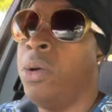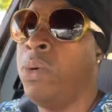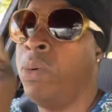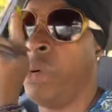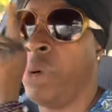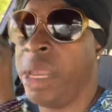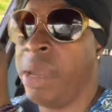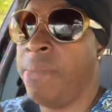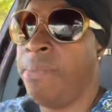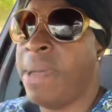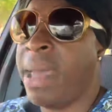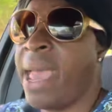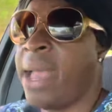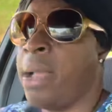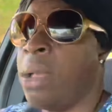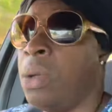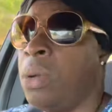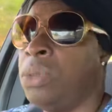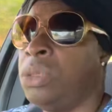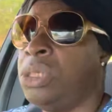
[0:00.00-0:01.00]
We are back
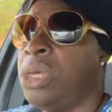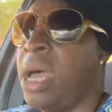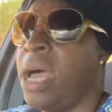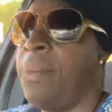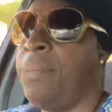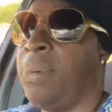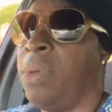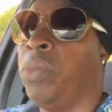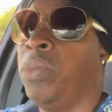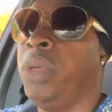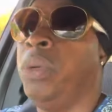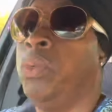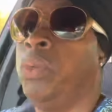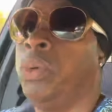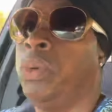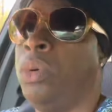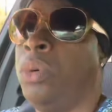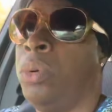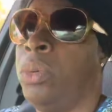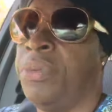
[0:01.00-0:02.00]
on top and we
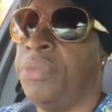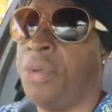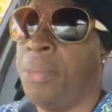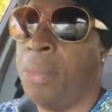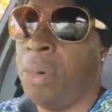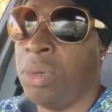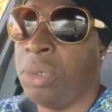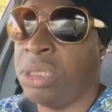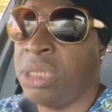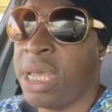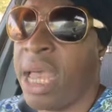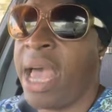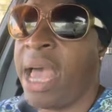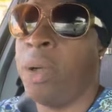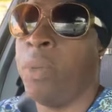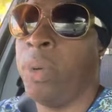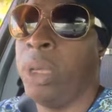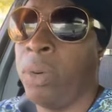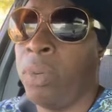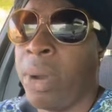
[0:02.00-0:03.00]
rule with the Most
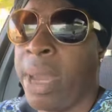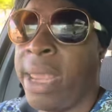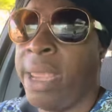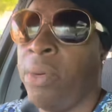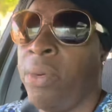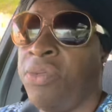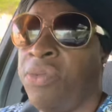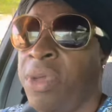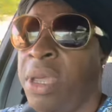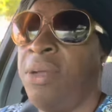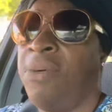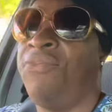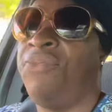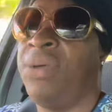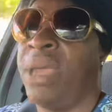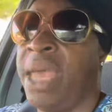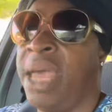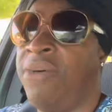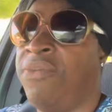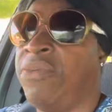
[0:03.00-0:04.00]
High. We reign with Him
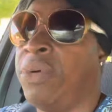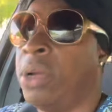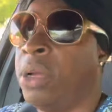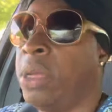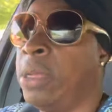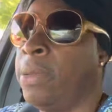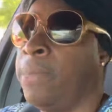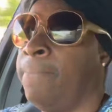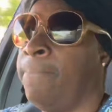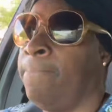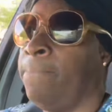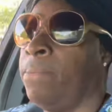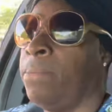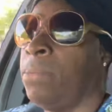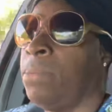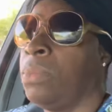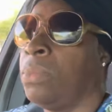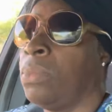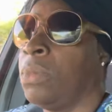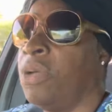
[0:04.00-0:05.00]
forever.
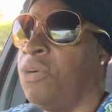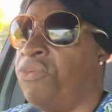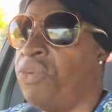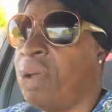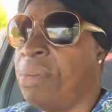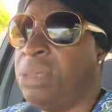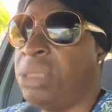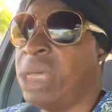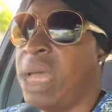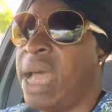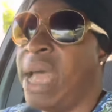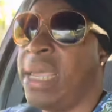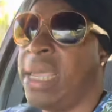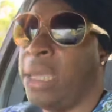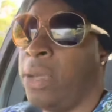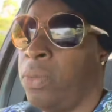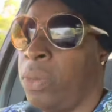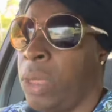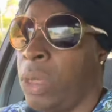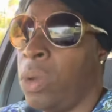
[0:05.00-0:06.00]
From
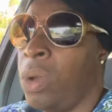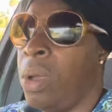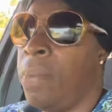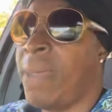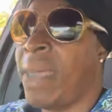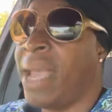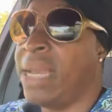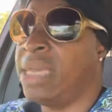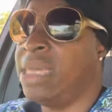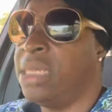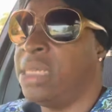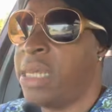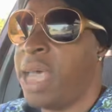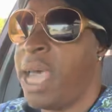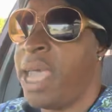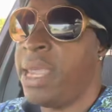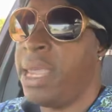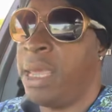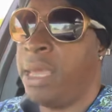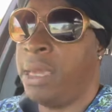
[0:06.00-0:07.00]
Zion, we're going back to
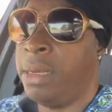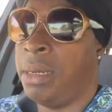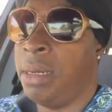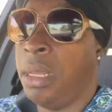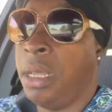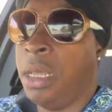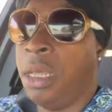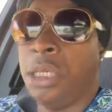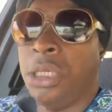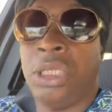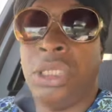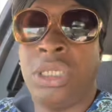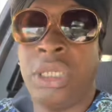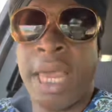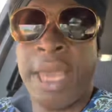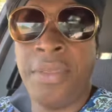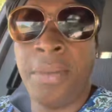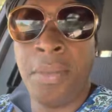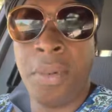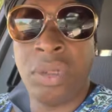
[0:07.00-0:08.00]
Zion. Just
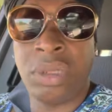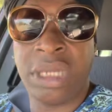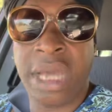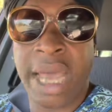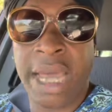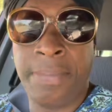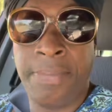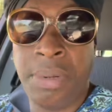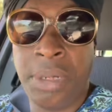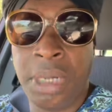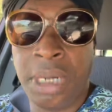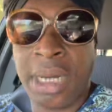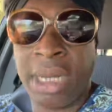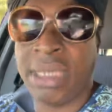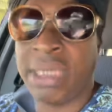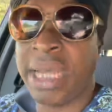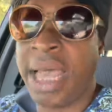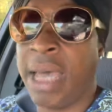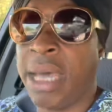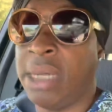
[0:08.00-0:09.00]
like the Most High pulled
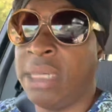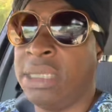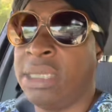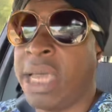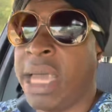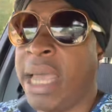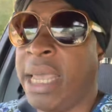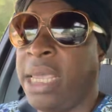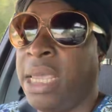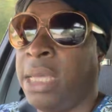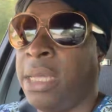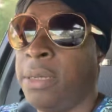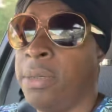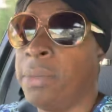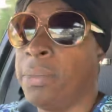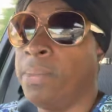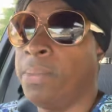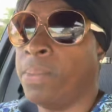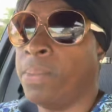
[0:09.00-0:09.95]
us out of Zion